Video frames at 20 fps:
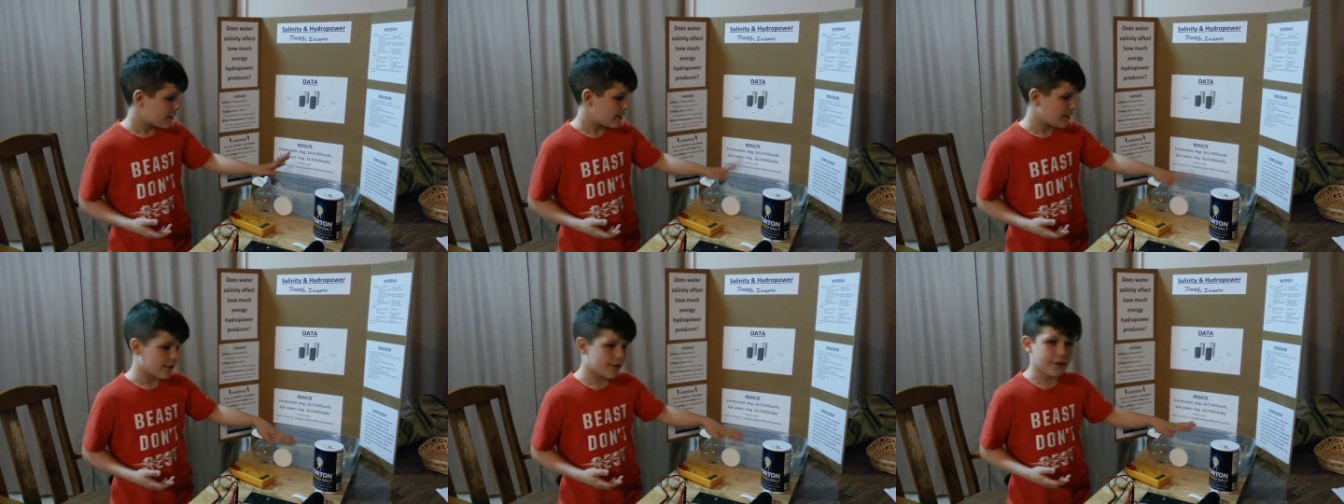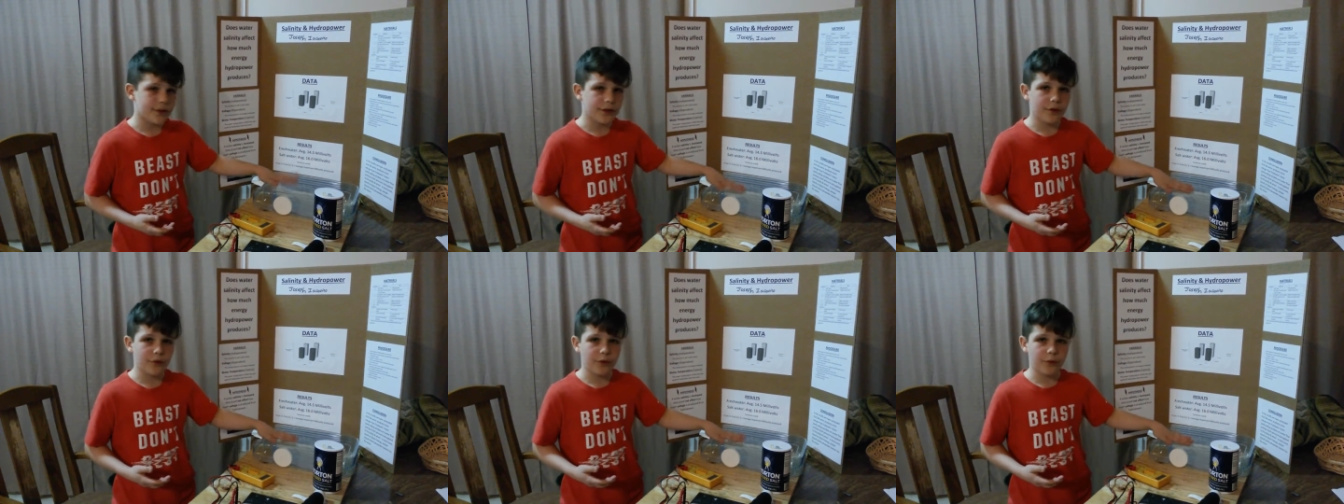
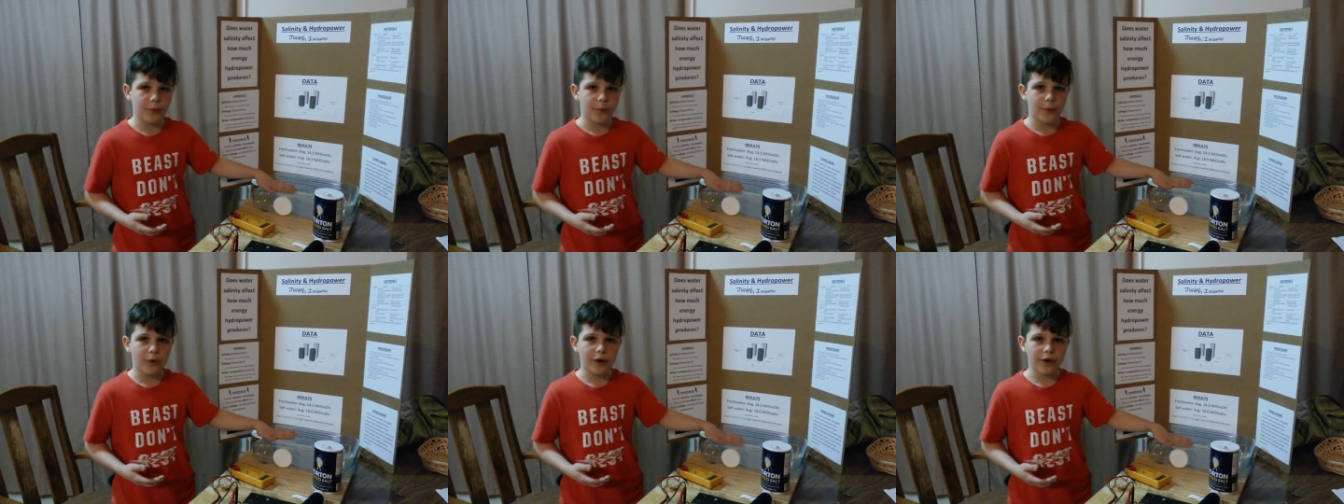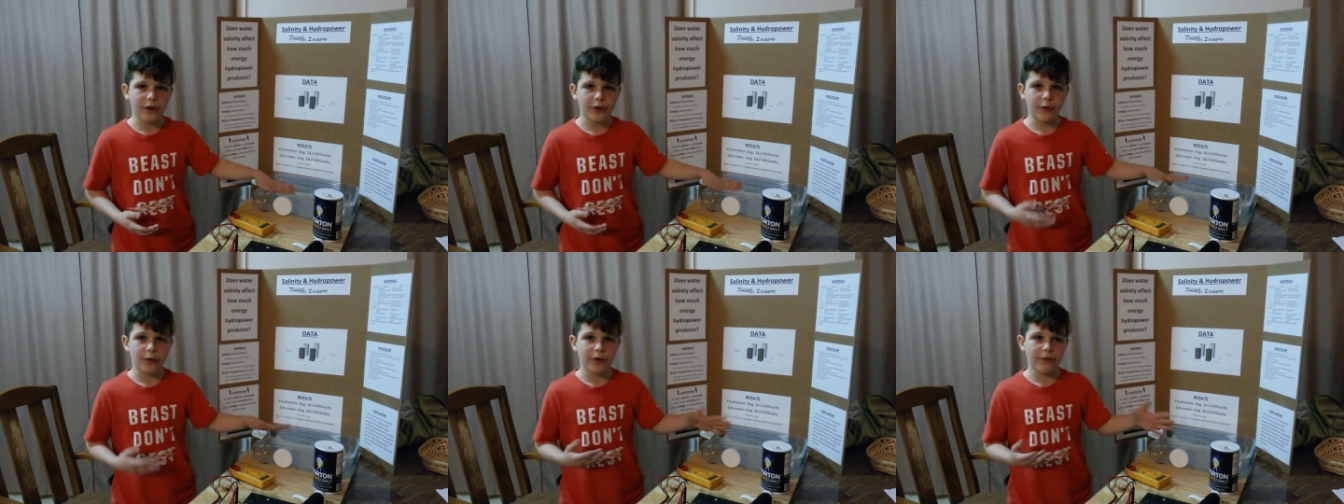distilled
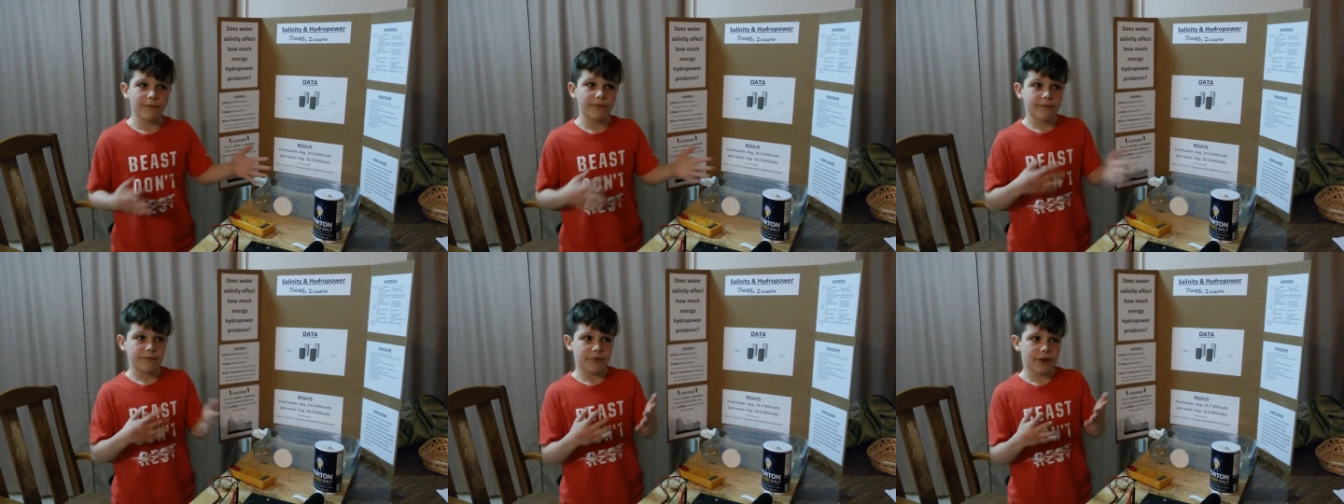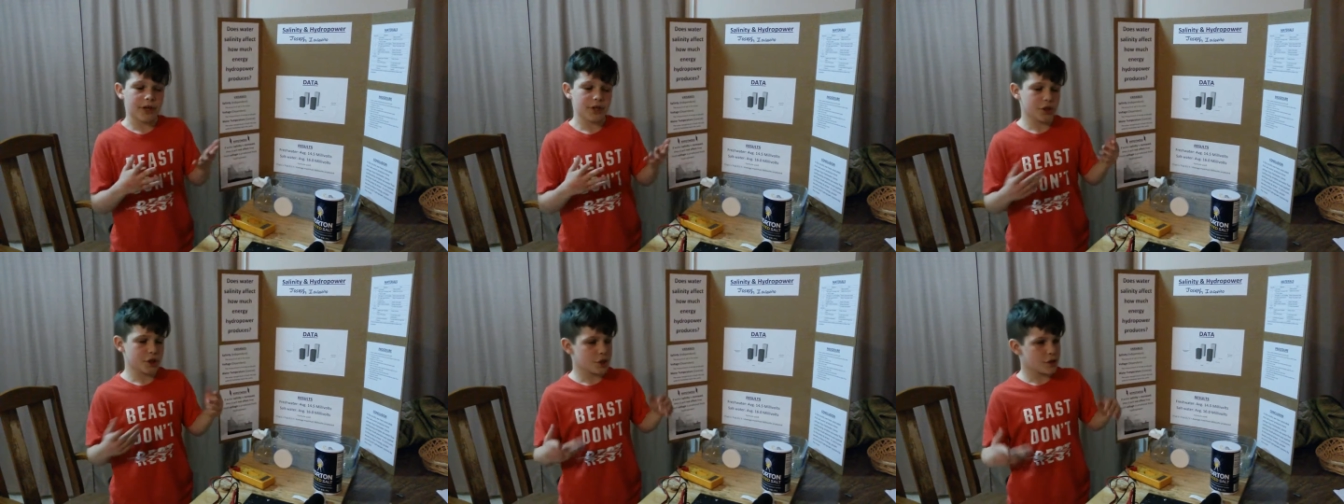water or
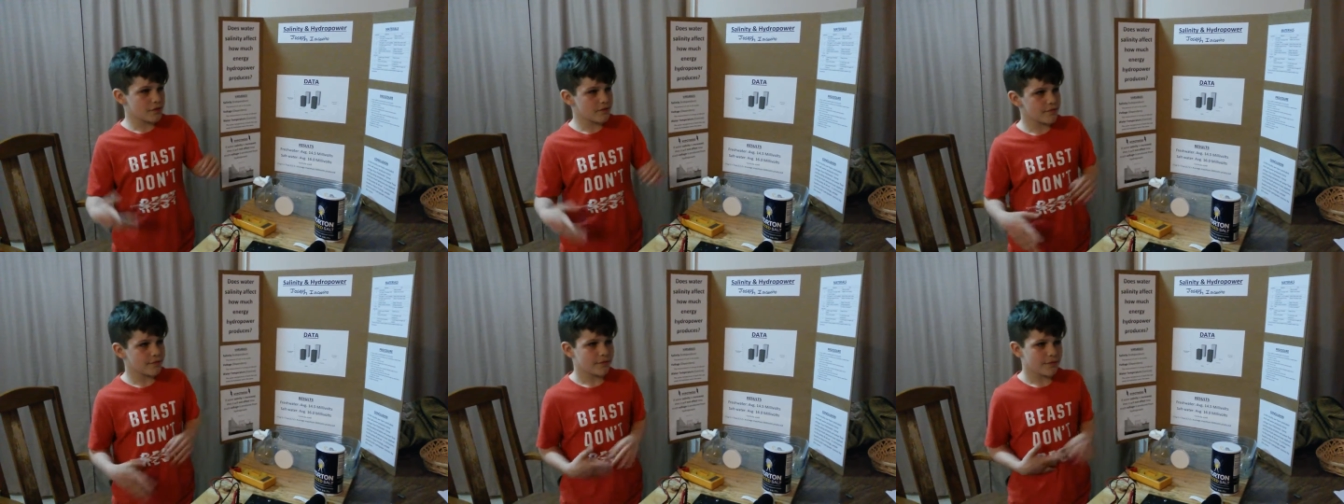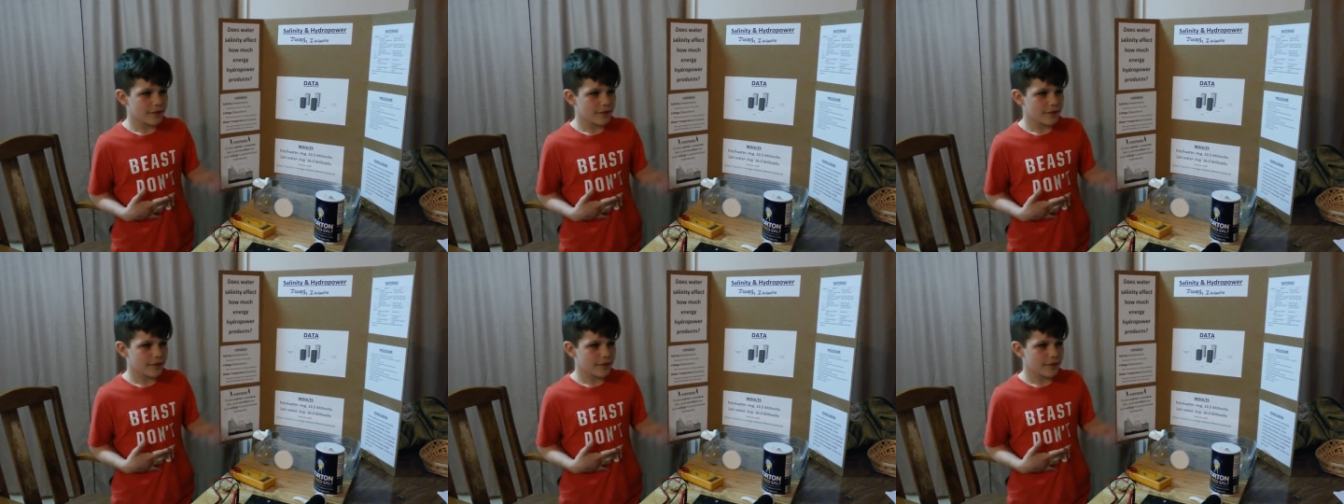fresh,